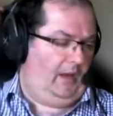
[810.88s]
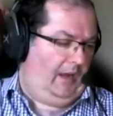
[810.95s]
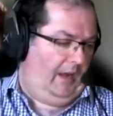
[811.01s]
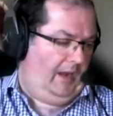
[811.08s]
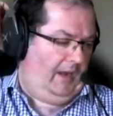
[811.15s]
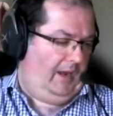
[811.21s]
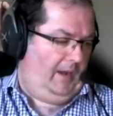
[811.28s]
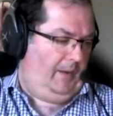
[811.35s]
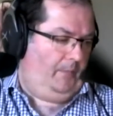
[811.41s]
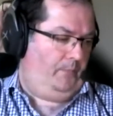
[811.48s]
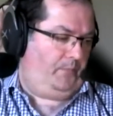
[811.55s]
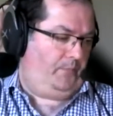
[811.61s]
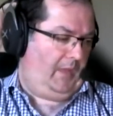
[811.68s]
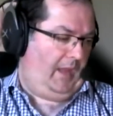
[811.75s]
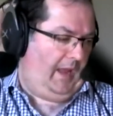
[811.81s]

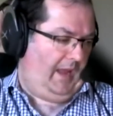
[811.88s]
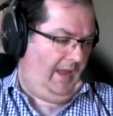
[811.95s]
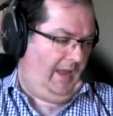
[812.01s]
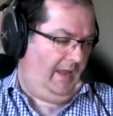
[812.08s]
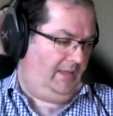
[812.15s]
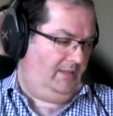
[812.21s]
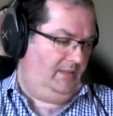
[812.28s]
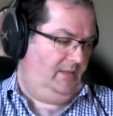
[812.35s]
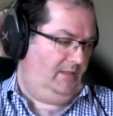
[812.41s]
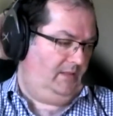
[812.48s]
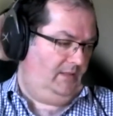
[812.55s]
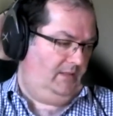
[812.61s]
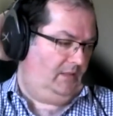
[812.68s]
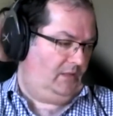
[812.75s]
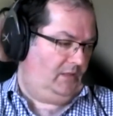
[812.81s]
Um, and
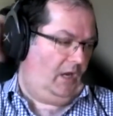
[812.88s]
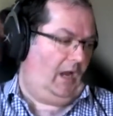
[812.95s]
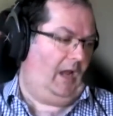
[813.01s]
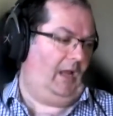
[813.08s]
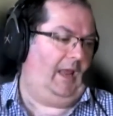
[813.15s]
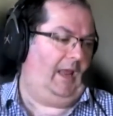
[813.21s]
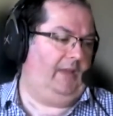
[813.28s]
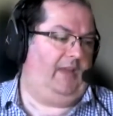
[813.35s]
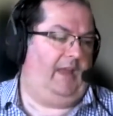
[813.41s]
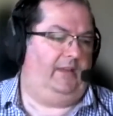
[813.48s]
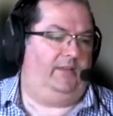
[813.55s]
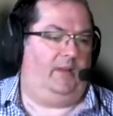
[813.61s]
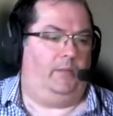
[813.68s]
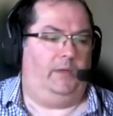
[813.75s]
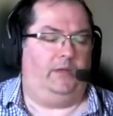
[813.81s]
Kyle has had
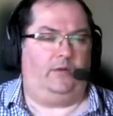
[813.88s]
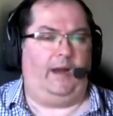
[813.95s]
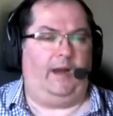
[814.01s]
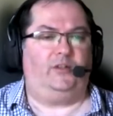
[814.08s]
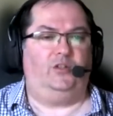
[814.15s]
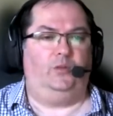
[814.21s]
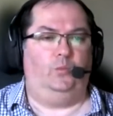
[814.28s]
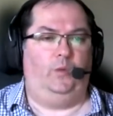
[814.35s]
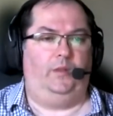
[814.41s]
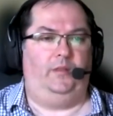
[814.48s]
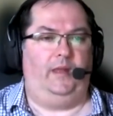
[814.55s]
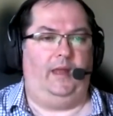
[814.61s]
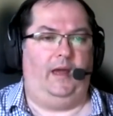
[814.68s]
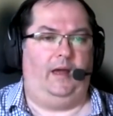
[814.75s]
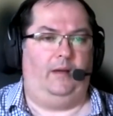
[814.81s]
some interaction with
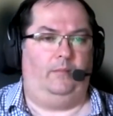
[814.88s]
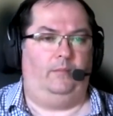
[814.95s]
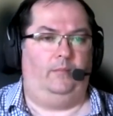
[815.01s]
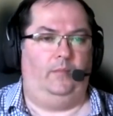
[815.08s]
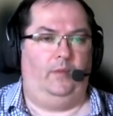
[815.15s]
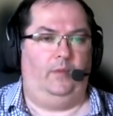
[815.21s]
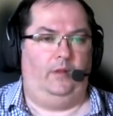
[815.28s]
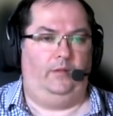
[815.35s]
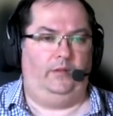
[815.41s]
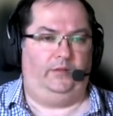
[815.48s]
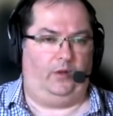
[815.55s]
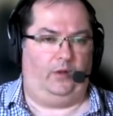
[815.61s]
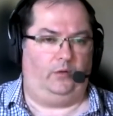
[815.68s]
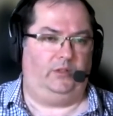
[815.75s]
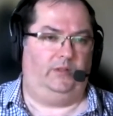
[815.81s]
the um, the
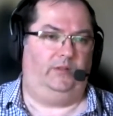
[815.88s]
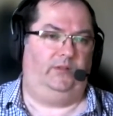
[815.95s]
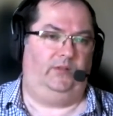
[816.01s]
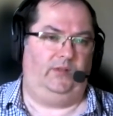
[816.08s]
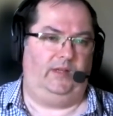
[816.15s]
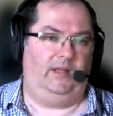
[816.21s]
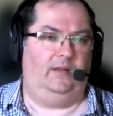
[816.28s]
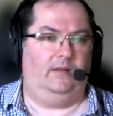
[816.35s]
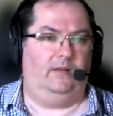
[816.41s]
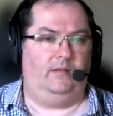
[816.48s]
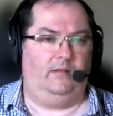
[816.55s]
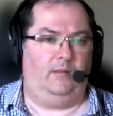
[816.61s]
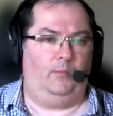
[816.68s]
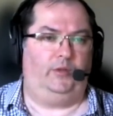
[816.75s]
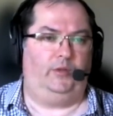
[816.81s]
soldiers in
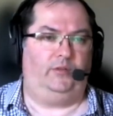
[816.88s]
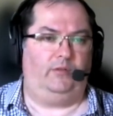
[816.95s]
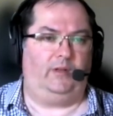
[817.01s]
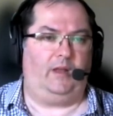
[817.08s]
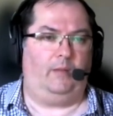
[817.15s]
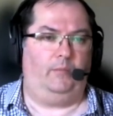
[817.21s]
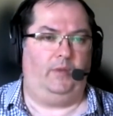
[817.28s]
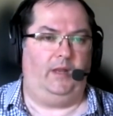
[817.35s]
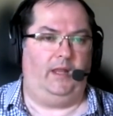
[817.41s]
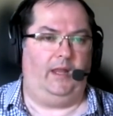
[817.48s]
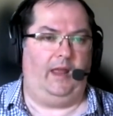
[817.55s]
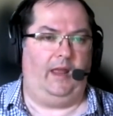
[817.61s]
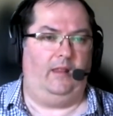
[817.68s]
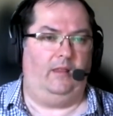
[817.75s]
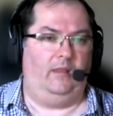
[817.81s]
the mercenary company,
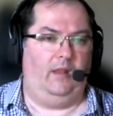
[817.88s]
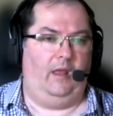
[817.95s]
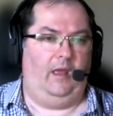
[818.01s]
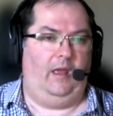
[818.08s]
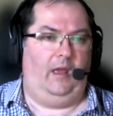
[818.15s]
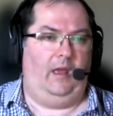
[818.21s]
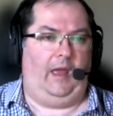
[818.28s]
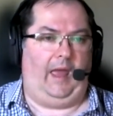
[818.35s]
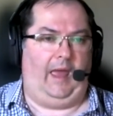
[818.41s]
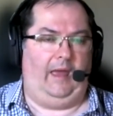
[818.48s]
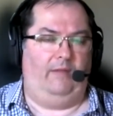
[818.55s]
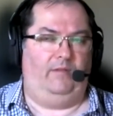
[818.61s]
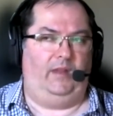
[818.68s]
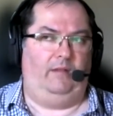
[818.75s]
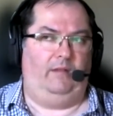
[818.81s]
and
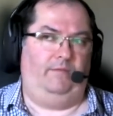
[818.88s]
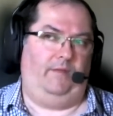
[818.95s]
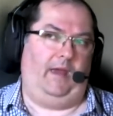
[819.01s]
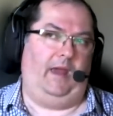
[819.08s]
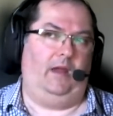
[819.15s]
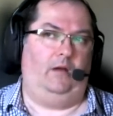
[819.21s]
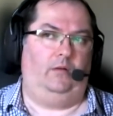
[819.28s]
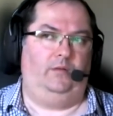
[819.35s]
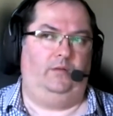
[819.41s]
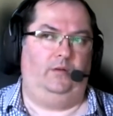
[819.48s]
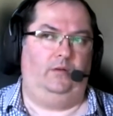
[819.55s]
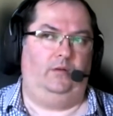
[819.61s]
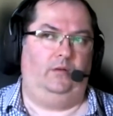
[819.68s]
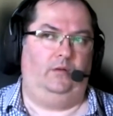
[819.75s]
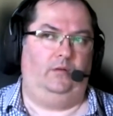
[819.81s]
having failed
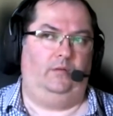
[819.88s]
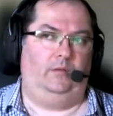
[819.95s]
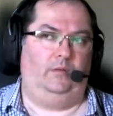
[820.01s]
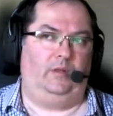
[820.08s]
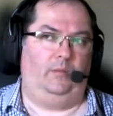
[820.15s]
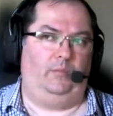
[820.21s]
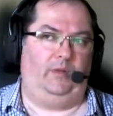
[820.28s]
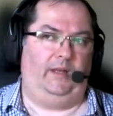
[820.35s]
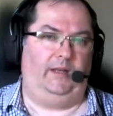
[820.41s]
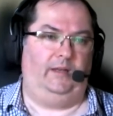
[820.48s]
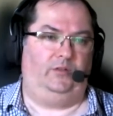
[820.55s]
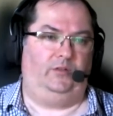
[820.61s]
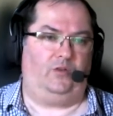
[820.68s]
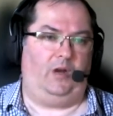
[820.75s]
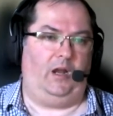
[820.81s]
to complete
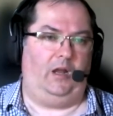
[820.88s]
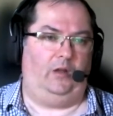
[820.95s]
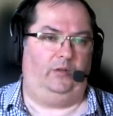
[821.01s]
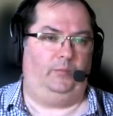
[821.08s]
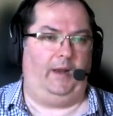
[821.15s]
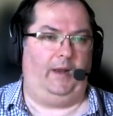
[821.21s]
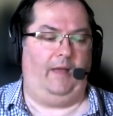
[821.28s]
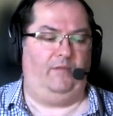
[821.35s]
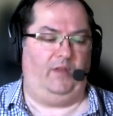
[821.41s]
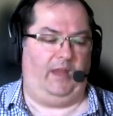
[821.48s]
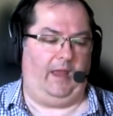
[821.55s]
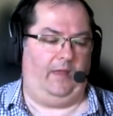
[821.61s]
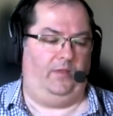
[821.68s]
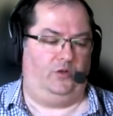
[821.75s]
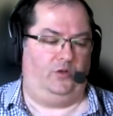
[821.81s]
his trials, but having
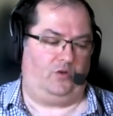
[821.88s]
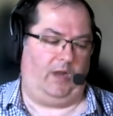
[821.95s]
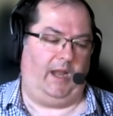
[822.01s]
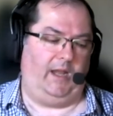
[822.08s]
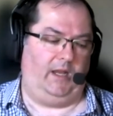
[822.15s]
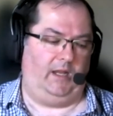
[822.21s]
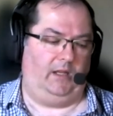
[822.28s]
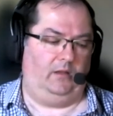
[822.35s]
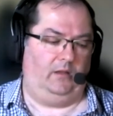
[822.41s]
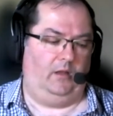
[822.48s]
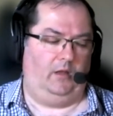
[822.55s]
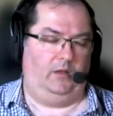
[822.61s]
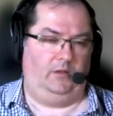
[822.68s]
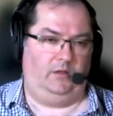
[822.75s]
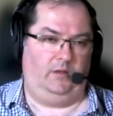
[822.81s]
had the training
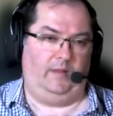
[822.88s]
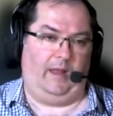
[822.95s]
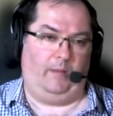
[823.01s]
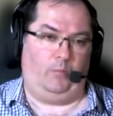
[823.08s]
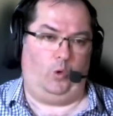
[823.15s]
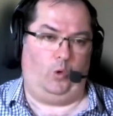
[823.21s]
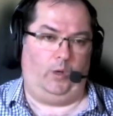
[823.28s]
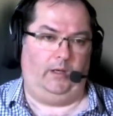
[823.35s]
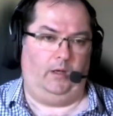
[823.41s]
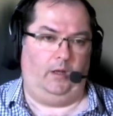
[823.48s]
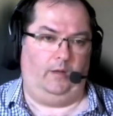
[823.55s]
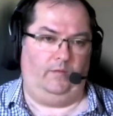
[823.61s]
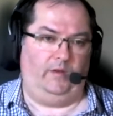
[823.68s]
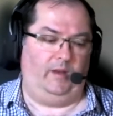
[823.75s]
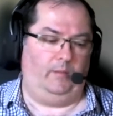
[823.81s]
to that point
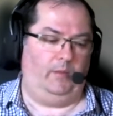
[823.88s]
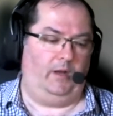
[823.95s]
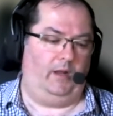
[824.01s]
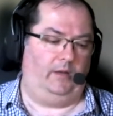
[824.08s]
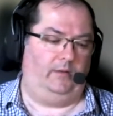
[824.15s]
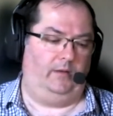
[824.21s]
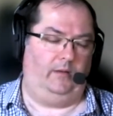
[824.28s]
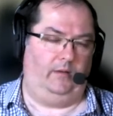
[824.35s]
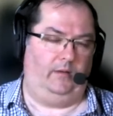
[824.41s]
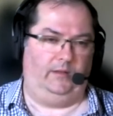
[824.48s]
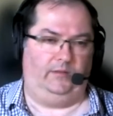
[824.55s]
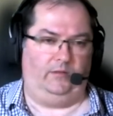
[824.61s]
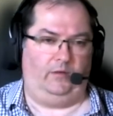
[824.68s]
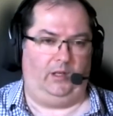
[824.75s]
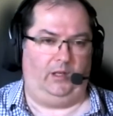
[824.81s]
of a demon hunter,
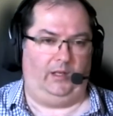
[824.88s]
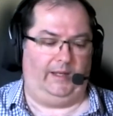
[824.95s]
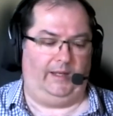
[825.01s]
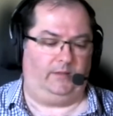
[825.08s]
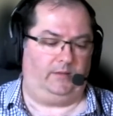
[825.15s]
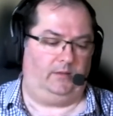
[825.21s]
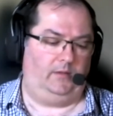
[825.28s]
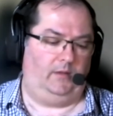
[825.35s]
these are elite